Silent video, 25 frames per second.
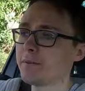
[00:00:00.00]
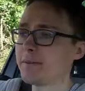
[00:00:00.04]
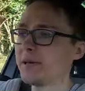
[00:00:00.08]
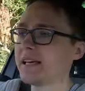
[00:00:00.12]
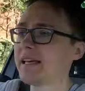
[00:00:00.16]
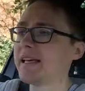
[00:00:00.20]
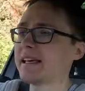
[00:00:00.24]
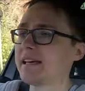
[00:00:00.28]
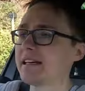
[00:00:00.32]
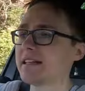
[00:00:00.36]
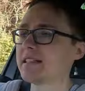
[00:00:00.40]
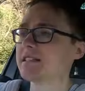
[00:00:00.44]
for
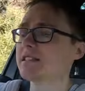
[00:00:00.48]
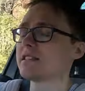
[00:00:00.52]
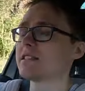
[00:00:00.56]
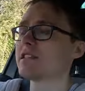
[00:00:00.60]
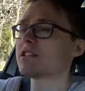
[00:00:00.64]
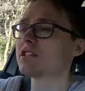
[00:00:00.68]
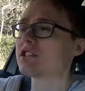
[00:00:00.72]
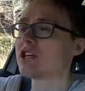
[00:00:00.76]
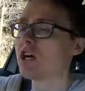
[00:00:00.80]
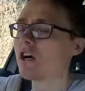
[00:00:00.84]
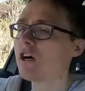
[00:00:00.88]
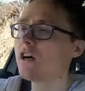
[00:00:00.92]
me is
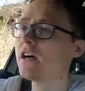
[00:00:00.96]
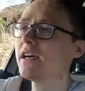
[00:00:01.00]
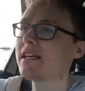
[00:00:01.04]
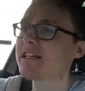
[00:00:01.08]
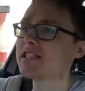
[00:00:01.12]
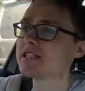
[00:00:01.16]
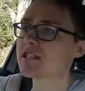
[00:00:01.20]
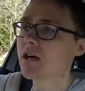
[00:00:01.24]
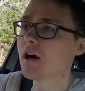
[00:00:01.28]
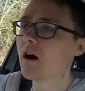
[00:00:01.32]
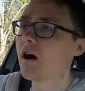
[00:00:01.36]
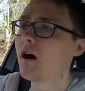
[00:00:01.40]
the
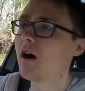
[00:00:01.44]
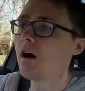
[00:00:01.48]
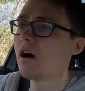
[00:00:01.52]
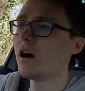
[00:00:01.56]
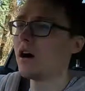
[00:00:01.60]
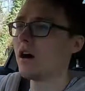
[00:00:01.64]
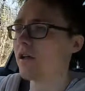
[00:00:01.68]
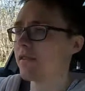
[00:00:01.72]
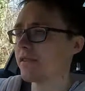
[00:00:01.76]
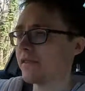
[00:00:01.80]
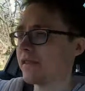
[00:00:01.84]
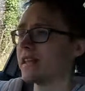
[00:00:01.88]
tyres
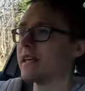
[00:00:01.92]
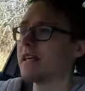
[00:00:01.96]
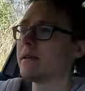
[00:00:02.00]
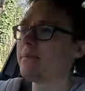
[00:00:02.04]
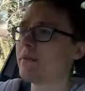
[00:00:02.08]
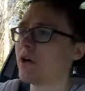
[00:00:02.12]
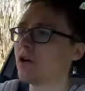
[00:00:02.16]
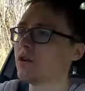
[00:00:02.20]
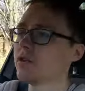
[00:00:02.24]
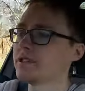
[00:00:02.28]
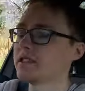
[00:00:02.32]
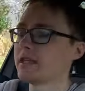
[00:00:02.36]
are the
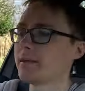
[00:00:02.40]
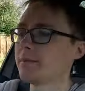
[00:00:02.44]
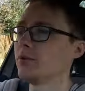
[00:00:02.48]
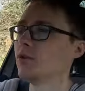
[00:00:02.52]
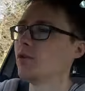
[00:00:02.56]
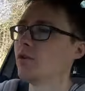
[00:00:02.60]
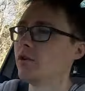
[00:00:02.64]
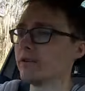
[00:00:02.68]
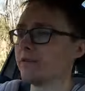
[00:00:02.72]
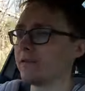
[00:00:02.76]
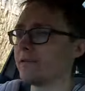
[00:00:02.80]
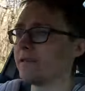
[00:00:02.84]
most
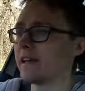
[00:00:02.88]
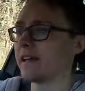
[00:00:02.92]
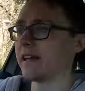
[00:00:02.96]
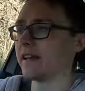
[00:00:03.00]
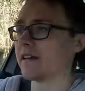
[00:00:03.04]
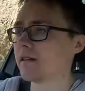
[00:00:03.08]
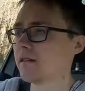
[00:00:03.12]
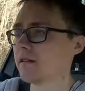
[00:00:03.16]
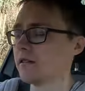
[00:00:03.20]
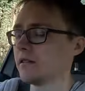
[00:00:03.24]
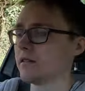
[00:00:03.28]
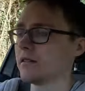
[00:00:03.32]
important
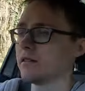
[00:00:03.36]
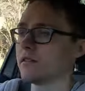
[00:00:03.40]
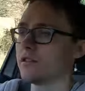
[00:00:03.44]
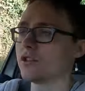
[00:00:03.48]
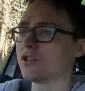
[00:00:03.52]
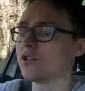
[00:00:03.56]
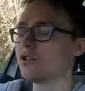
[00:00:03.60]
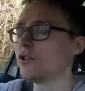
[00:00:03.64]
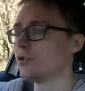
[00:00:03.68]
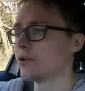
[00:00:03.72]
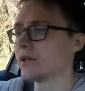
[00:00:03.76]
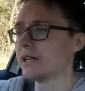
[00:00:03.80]

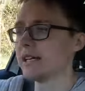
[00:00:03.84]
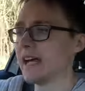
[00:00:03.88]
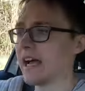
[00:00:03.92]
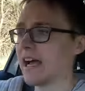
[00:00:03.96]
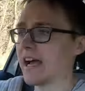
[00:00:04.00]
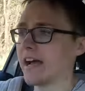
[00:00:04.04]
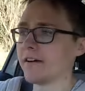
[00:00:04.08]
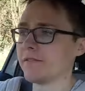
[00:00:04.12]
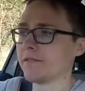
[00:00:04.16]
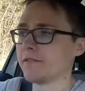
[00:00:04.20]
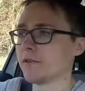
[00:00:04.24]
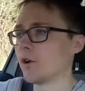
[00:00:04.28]
thing you can
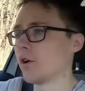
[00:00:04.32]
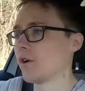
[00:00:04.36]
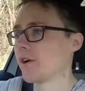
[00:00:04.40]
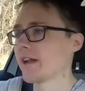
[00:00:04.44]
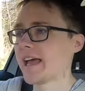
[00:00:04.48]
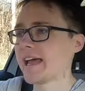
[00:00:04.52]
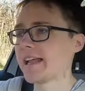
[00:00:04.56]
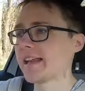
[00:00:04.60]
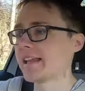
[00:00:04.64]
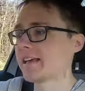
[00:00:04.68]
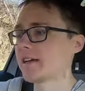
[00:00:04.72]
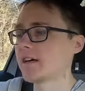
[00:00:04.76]
have
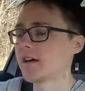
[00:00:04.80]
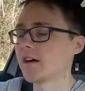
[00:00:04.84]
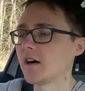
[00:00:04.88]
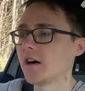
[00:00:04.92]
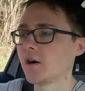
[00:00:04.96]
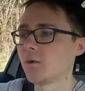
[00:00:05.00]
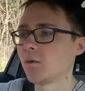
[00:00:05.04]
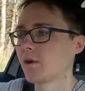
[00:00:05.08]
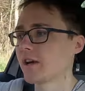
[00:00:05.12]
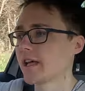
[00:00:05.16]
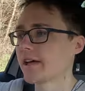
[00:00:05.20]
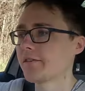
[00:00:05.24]
on any
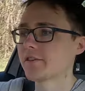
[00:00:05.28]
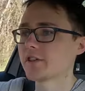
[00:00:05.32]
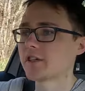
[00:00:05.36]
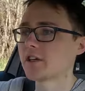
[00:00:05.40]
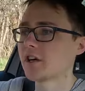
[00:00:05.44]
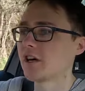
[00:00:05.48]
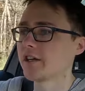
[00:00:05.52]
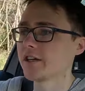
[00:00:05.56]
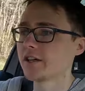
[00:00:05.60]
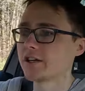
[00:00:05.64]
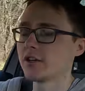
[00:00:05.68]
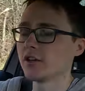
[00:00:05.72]
car, whatever
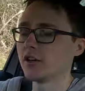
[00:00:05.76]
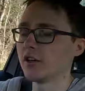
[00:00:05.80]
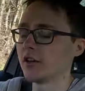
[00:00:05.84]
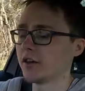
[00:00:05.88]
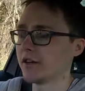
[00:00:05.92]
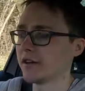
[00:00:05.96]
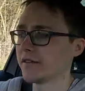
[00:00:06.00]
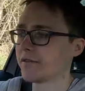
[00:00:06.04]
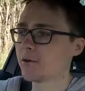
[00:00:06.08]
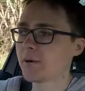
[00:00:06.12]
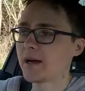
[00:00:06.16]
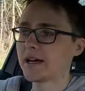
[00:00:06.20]
car you
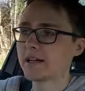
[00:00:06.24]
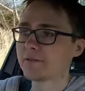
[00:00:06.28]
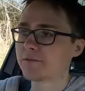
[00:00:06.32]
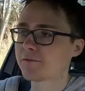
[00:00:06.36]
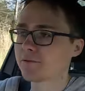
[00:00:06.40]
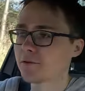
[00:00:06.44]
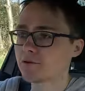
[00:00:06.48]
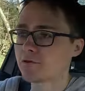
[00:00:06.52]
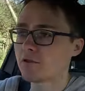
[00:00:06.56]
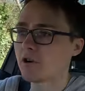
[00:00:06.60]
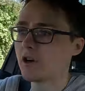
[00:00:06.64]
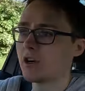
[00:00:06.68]
got. If you had a
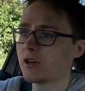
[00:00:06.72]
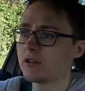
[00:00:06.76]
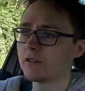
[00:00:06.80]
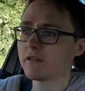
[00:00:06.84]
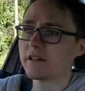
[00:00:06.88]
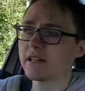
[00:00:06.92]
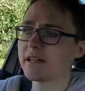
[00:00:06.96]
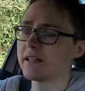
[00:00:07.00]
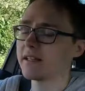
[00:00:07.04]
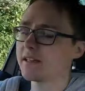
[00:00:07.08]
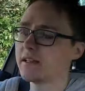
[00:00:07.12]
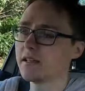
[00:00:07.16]

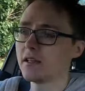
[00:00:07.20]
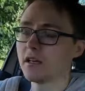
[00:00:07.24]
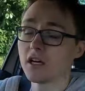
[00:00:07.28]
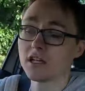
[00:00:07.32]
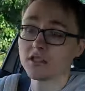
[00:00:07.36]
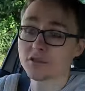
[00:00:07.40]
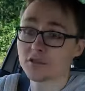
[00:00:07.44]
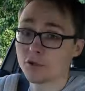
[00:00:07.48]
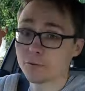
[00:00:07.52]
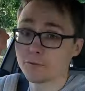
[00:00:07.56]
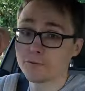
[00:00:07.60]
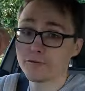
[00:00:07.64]
Ferrari,
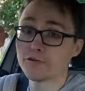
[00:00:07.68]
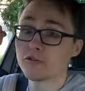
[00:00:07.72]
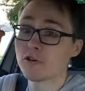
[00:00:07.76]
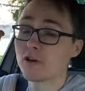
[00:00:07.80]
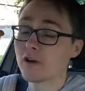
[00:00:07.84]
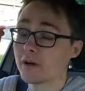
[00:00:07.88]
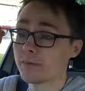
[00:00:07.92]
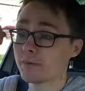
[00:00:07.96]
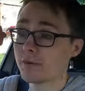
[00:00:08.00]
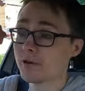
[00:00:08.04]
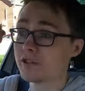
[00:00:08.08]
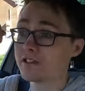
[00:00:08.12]
I saw a
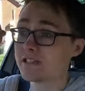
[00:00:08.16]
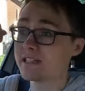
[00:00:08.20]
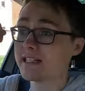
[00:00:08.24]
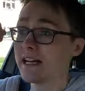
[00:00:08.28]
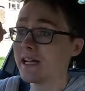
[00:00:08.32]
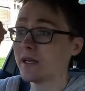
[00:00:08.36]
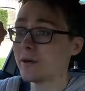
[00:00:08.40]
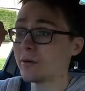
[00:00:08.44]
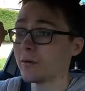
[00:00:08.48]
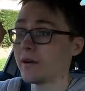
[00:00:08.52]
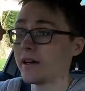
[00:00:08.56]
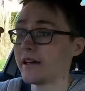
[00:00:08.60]
Ferrari Pro
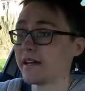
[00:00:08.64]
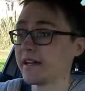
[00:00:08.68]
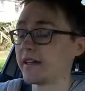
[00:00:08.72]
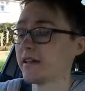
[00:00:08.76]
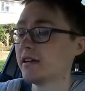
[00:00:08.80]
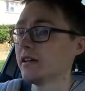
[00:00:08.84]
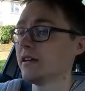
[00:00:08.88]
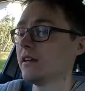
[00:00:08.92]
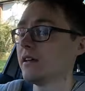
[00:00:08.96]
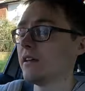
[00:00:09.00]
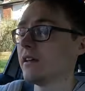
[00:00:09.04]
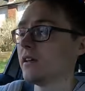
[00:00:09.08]
Sangue